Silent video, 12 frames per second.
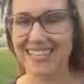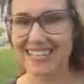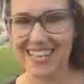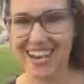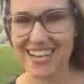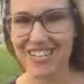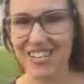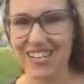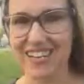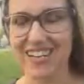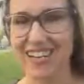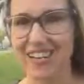
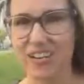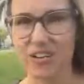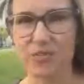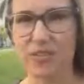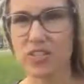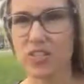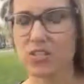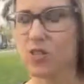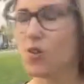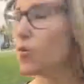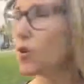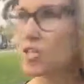destination with just
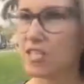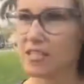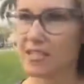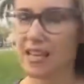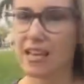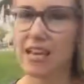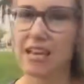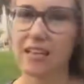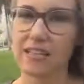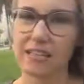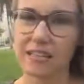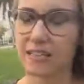gorgeous
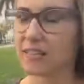sands,